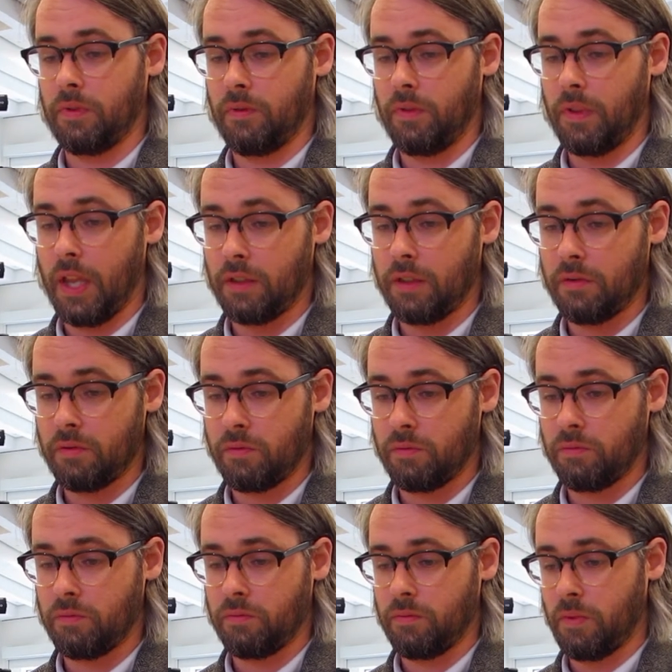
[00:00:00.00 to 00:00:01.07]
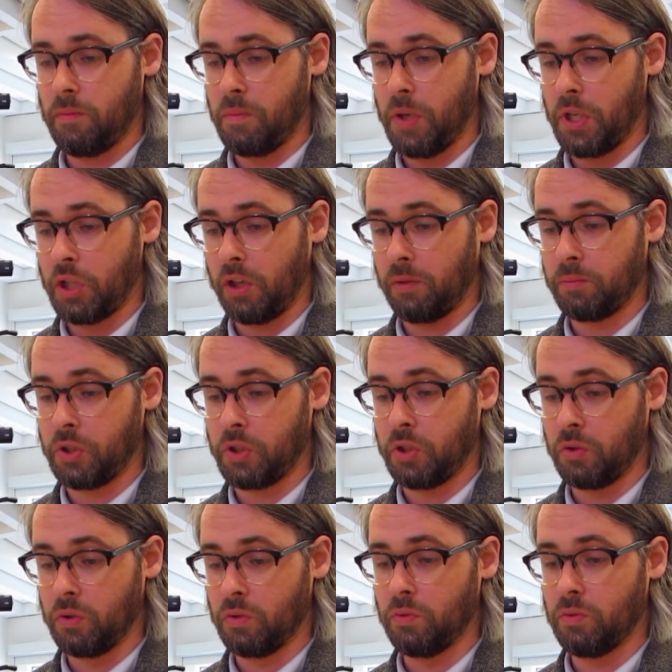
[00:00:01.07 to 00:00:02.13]
Then bishop
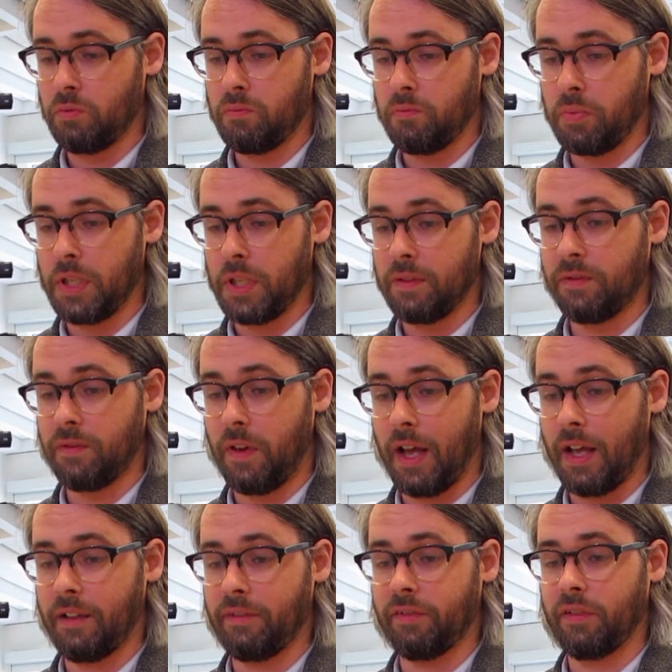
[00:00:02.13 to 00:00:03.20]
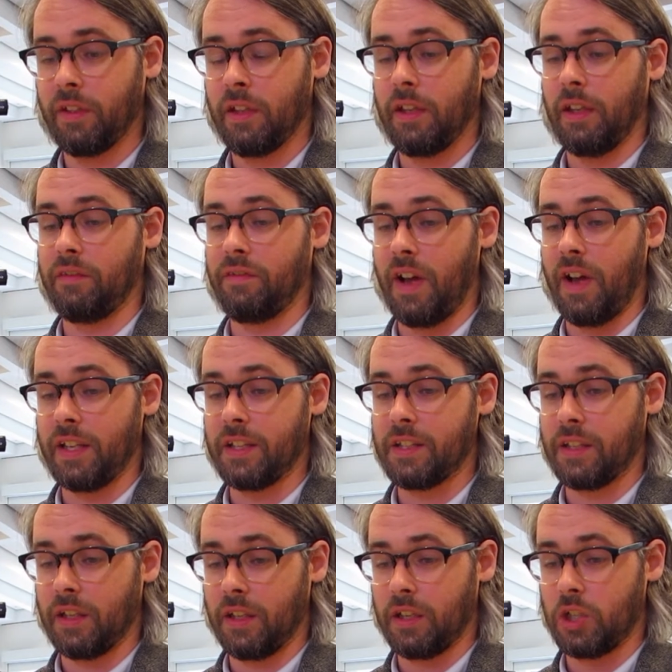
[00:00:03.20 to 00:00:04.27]
to b5, it finds the
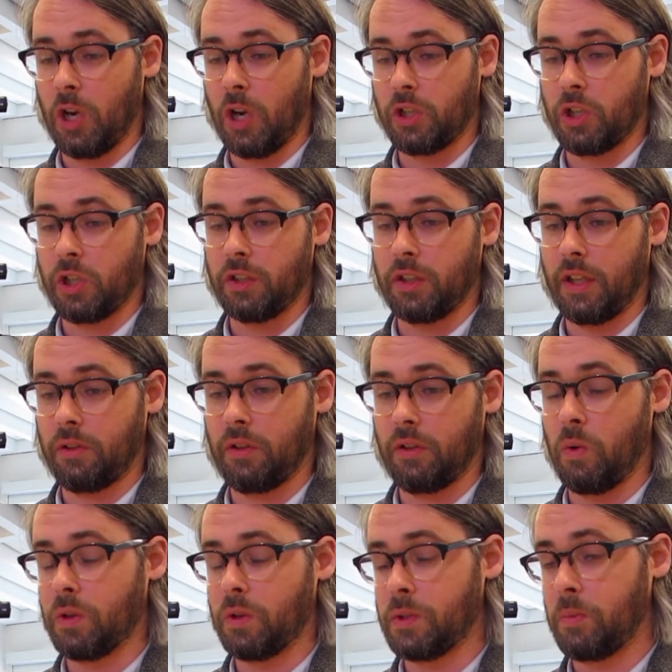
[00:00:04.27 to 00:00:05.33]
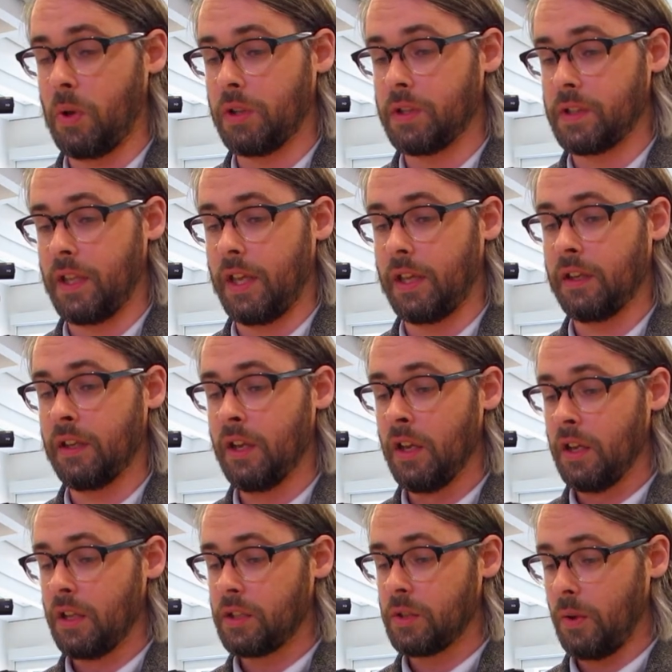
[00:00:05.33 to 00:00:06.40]
conjunction that corresponds to that.
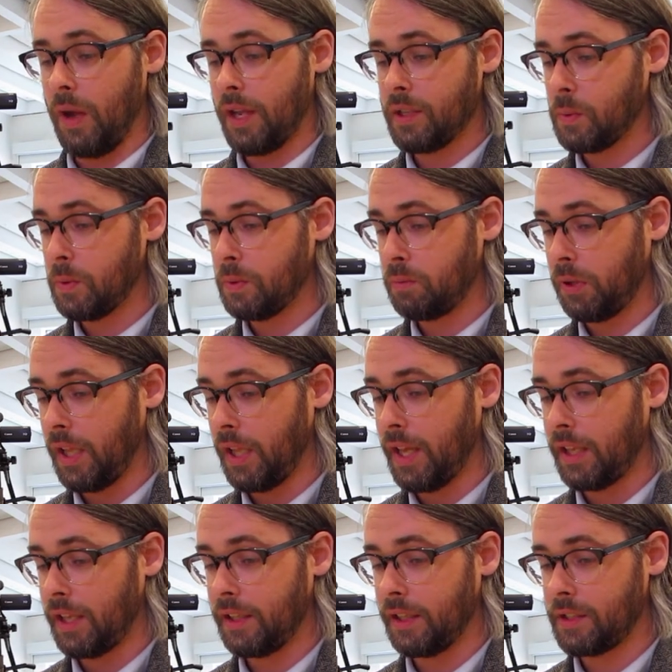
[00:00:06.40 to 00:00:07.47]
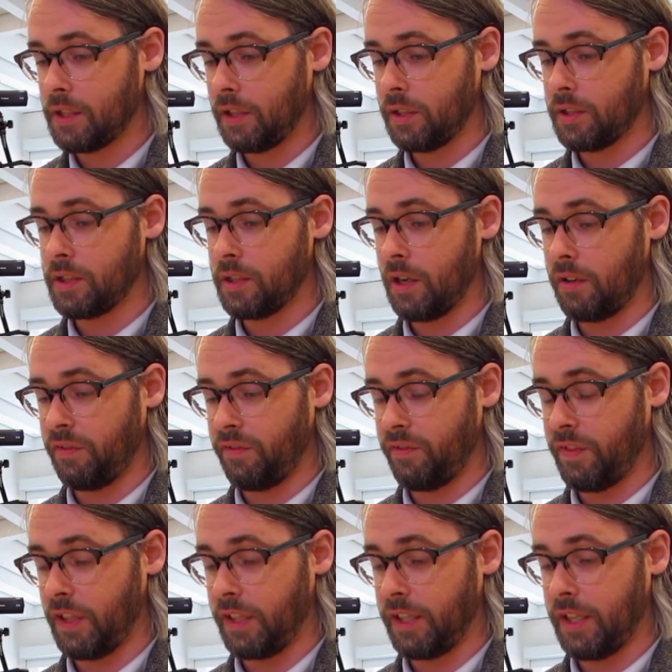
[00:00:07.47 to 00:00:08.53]
So as we play, it's going to start
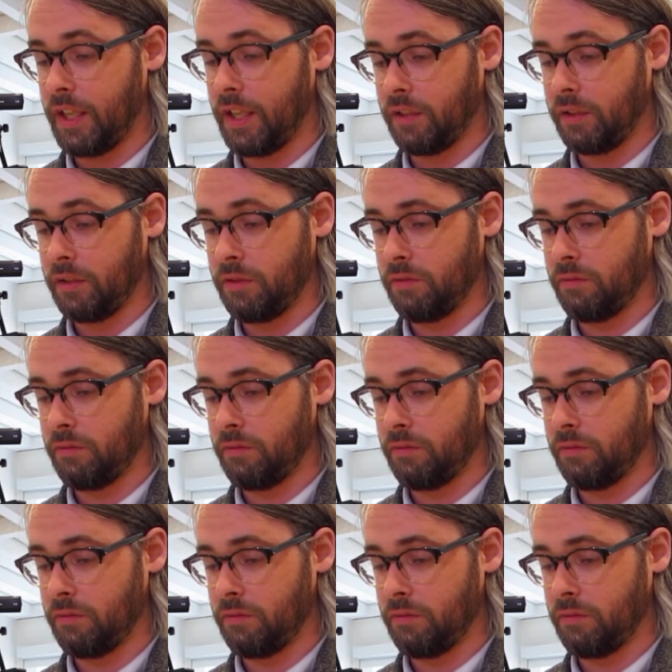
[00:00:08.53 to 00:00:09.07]
filling in